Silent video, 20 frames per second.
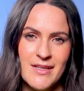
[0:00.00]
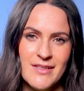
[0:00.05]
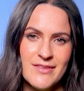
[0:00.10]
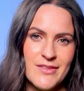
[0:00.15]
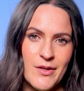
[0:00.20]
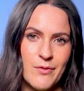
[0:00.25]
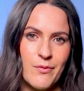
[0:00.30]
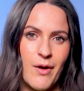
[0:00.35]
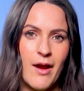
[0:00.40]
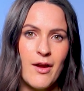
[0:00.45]

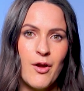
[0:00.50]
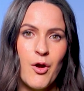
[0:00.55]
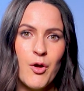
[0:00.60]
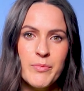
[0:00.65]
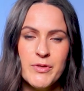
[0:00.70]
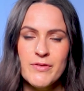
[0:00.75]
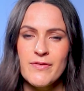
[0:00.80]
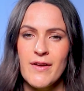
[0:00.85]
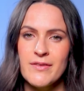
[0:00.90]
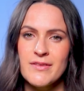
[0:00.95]
So I hope
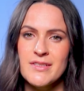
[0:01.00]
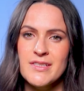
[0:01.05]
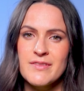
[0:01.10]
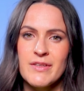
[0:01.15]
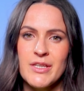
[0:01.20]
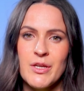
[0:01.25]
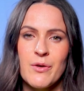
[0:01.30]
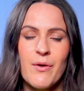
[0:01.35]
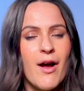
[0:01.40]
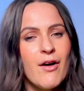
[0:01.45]
you found this
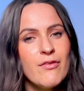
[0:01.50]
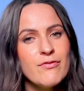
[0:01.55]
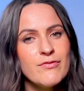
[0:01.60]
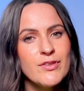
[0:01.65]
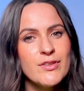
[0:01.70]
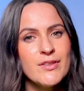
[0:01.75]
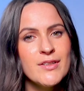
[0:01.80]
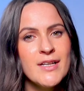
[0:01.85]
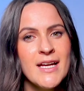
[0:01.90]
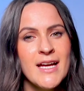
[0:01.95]
video
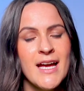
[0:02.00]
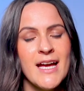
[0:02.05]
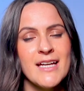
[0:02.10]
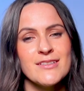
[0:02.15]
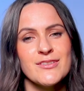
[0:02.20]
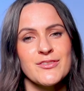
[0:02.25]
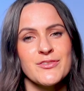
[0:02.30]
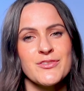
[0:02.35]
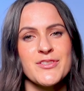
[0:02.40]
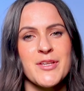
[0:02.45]
helpful
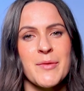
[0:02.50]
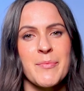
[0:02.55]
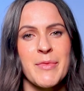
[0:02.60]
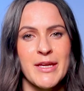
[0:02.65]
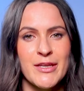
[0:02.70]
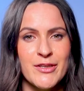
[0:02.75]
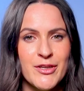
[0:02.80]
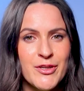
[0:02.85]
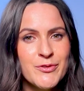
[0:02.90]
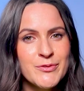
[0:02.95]
and learned
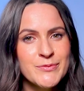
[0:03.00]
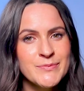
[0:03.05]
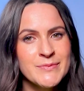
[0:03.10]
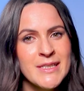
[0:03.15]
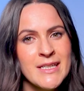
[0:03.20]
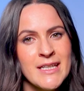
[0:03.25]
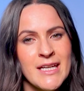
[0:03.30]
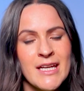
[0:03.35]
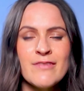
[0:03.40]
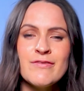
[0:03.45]
something new.
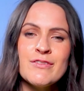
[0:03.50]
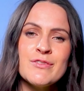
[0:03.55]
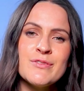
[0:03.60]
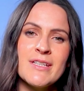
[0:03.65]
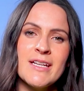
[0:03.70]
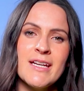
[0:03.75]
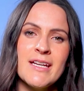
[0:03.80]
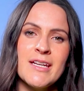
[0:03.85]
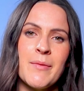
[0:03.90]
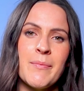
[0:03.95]
If you
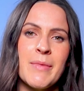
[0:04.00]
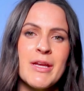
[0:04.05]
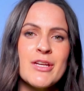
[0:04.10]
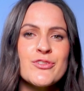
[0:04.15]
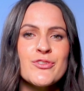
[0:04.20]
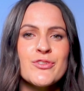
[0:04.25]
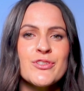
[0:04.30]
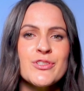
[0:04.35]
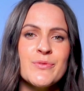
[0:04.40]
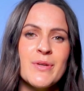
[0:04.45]
did, make
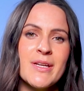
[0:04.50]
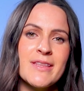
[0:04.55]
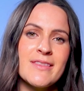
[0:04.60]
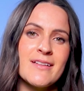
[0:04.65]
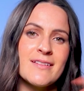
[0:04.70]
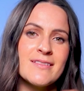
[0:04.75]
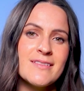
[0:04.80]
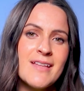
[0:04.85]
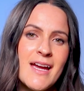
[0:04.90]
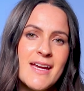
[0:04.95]
sure you hit the
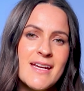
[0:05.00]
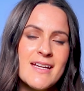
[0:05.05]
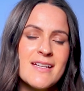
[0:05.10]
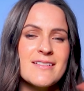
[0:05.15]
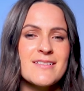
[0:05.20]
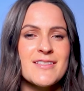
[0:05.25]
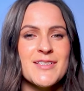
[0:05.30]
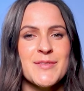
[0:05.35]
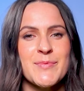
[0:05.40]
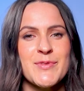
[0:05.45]
like,
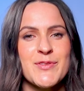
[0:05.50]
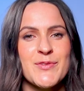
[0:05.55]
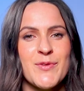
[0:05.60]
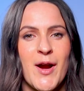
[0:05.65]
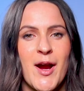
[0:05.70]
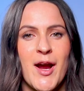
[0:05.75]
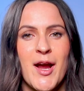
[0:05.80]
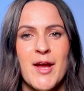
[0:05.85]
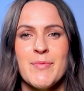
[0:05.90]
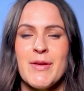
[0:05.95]

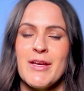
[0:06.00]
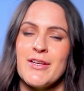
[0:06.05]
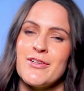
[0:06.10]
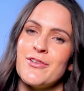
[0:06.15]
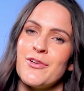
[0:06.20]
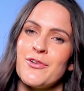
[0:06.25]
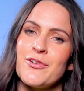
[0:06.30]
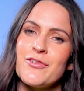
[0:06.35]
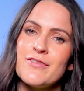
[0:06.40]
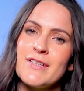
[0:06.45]
subscribe, and
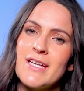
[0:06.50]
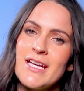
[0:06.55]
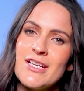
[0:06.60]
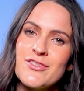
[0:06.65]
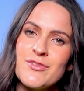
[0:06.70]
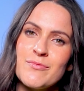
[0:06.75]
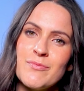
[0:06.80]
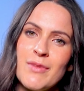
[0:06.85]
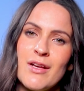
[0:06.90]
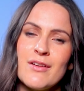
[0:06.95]

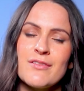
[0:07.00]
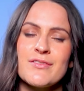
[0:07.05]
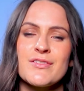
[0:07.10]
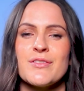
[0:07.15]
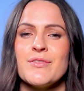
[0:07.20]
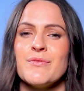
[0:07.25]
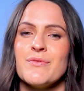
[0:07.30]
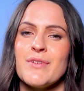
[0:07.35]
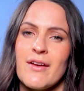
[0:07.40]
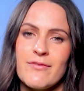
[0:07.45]
notification bell so
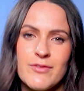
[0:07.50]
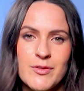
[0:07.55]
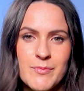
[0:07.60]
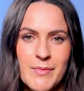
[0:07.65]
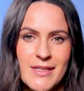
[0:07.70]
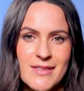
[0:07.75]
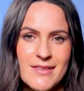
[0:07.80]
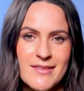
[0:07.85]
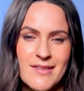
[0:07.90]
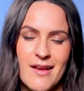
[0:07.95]
you never
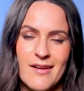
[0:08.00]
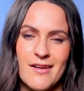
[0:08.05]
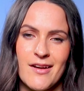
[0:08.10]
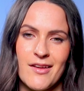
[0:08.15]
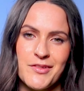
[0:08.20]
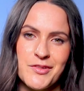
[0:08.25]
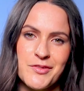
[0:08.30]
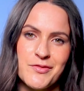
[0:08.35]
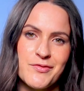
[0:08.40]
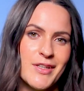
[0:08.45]
miss
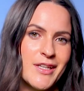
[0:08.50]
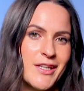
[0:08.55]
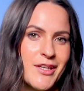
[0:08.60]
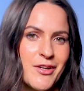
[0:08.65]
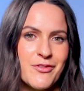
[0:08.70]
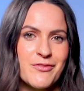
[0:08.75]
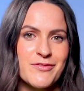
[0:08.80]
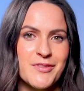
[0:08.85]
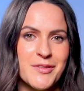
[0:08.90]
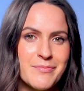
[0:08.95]
another
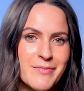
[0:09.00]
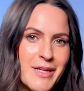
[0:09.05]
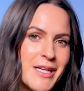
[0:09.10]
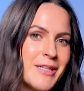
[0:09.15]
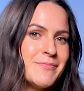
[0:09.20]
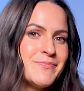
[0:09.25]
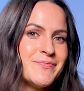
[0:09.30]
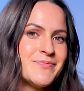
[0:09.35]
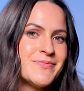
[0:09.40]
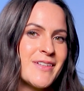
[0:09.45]
video from me.
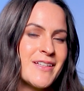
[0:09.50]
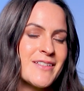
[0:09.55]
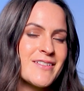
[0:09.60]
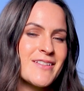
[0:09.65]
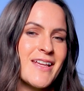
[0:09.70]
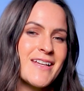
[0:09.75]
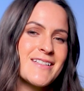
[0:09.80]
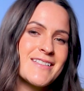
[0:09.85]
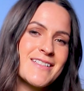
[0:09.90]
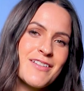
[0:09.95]

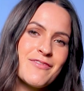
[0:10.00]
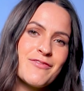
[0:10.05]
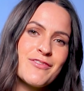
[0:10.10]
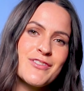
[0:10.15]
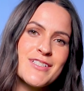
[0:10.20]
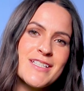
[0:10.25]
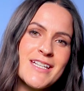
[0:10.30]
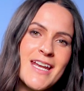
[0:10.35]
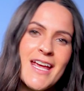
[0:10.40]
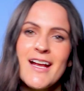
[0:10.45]
That's it for
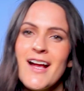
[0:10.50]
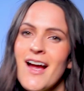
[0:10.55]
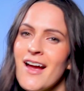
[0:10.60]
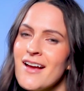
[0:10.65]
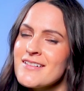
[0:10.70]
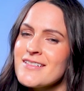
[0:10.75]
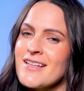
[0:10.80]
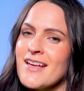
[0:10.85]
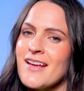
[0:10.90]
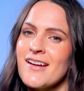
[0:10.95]
today,
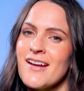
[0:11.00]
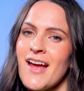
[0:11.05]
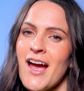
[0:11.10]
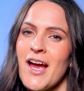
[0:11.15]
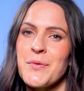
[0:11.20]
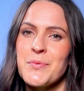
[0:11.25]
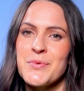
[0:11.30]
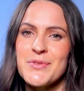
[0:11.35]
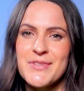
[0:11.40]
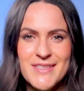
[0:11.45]
guys, and
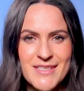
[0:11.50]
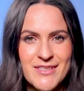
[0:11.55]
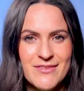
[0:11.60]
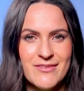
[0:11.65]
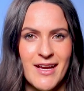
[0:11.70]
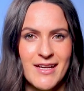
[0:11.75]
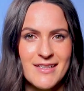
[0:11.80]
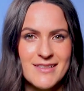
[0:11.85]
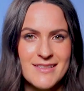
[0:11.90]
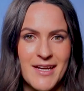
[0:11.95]
I will see you
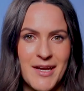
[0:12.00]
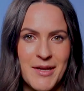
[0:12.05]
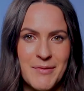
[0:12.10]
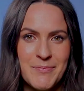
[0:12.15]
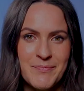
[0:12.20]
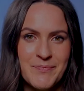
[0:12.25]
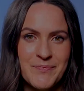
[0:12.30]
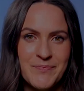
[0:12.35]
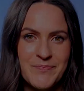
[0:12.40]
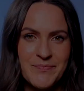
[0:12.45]
next
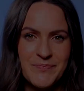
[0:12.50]
time.